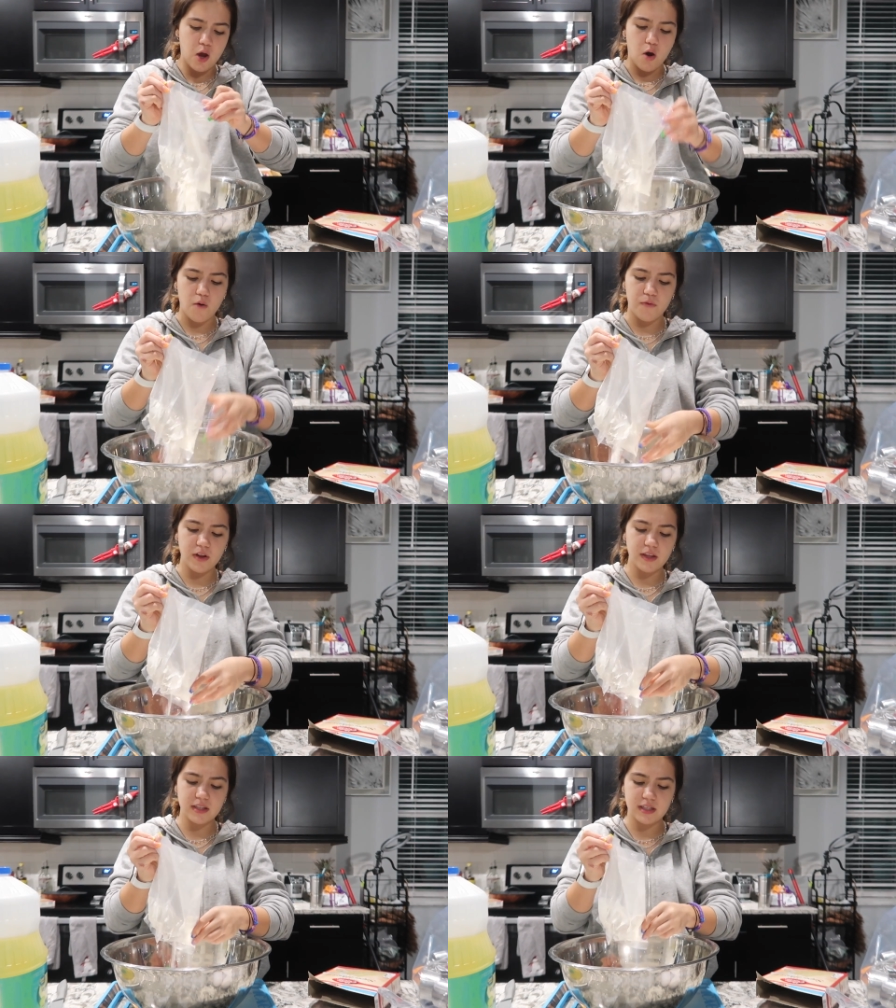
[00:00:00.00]
Hopefully
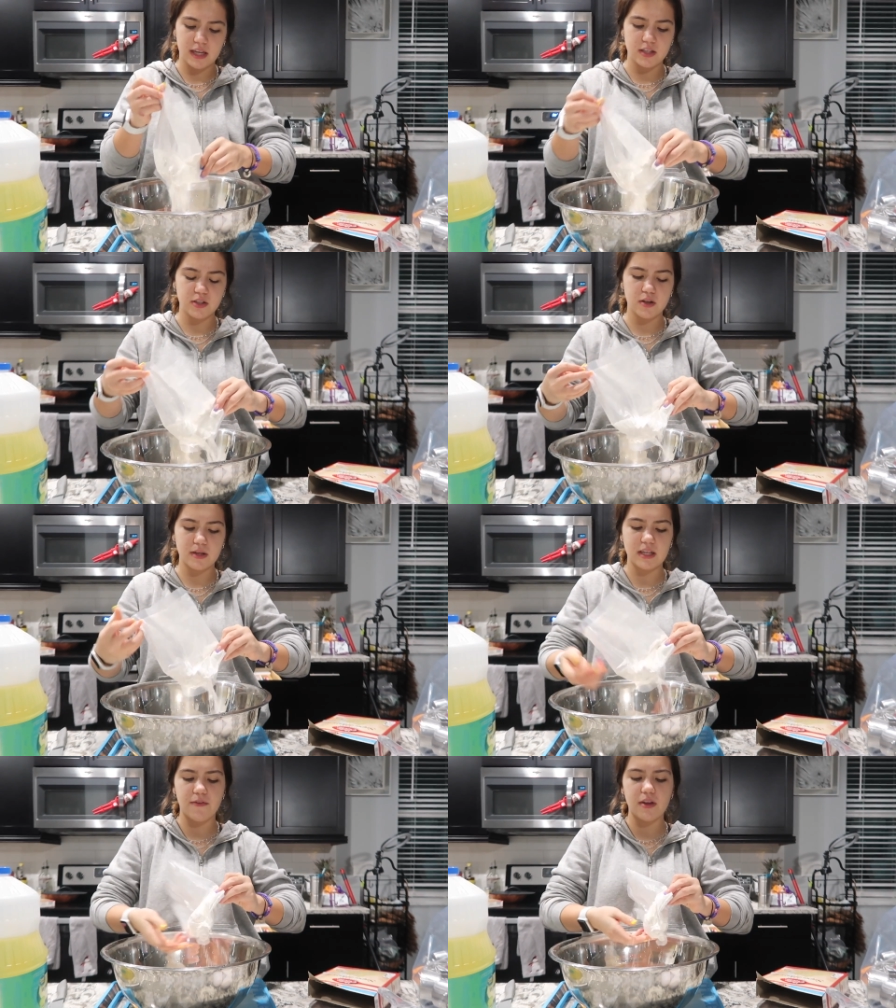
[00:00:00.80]
this tastes good
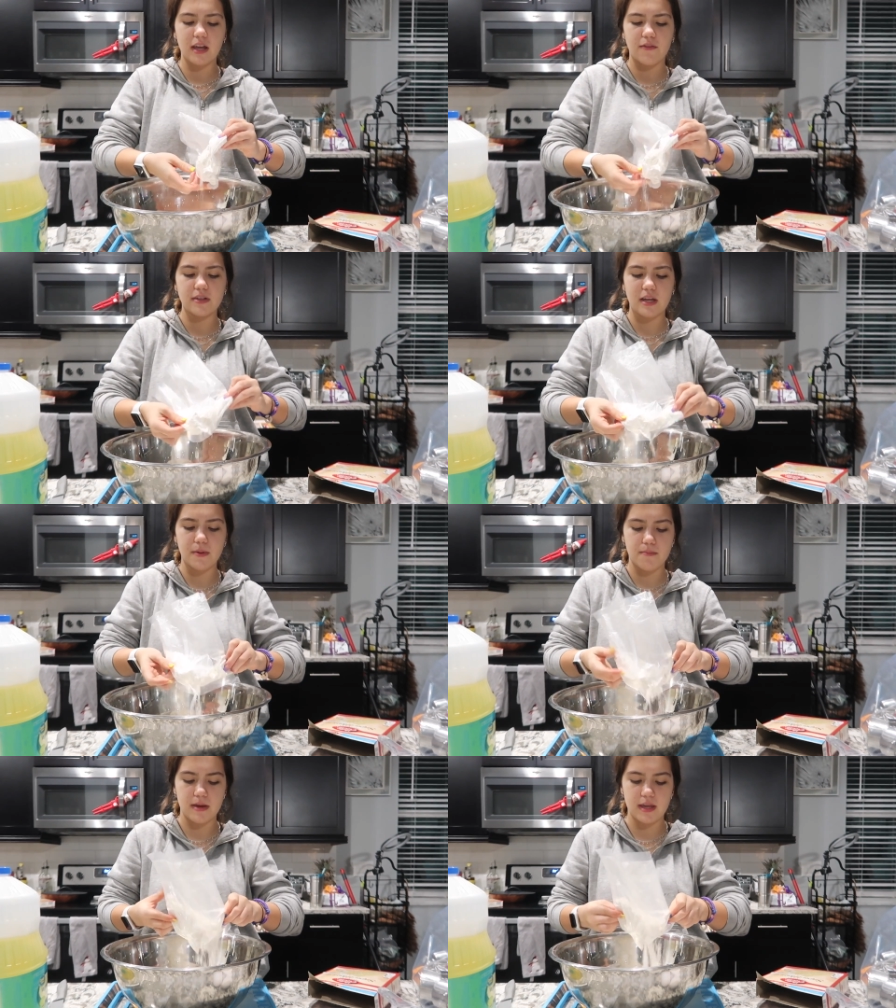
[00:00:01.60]
because I feel like every time
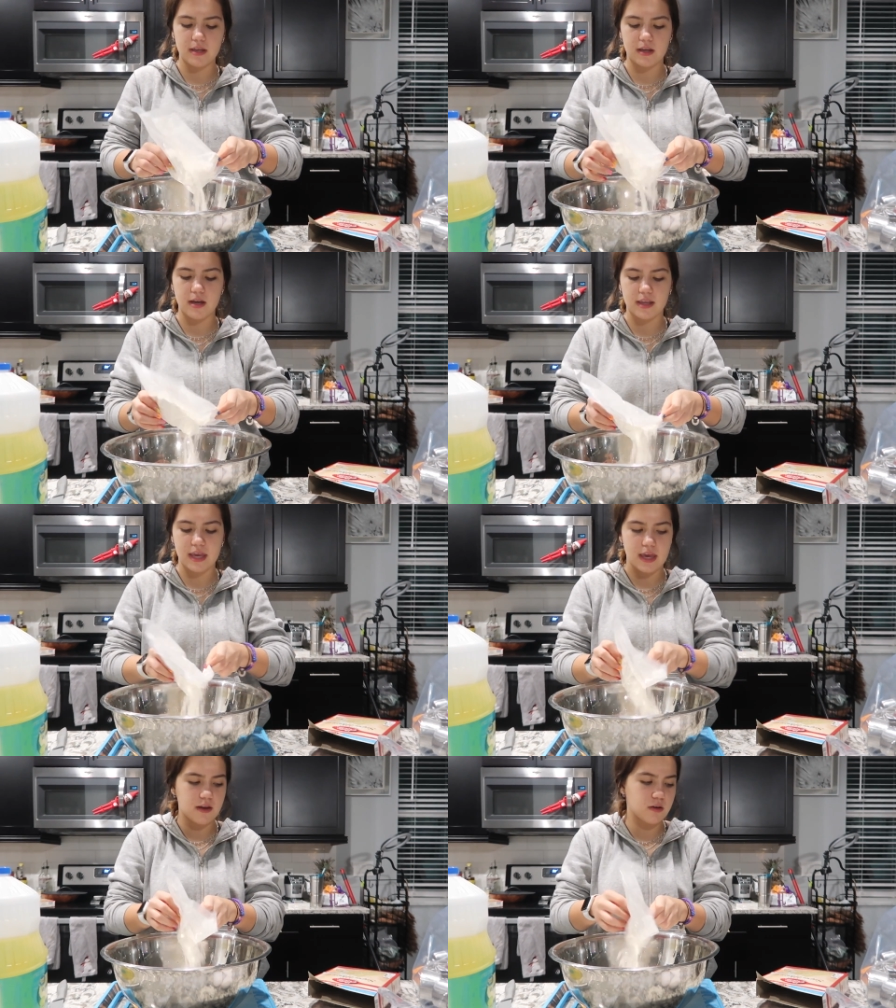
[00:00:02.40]
I make a
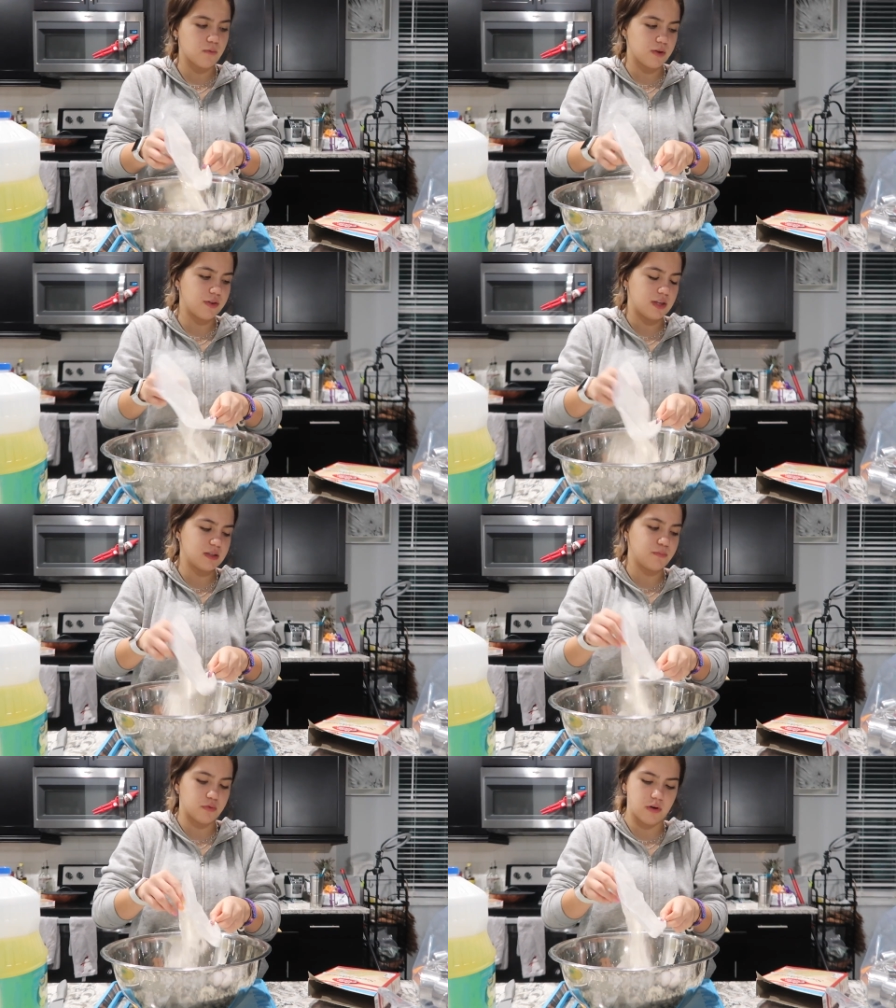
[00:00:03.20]
cake with
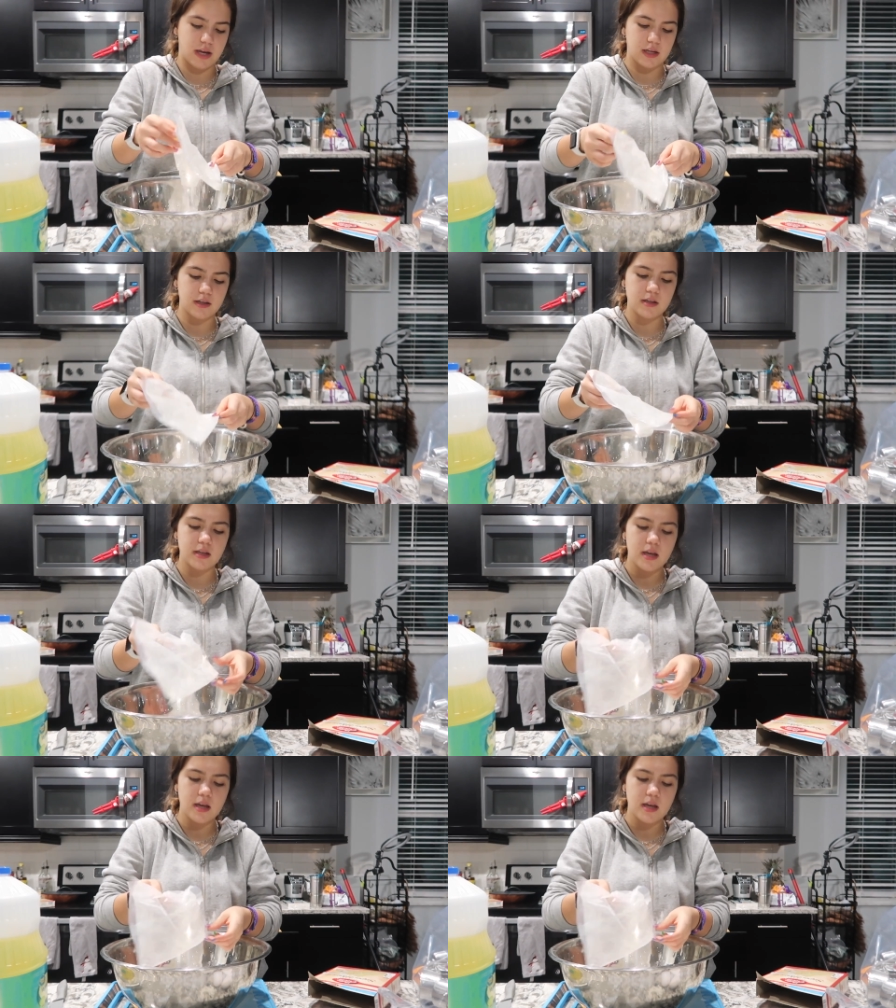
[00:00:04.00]
this brand,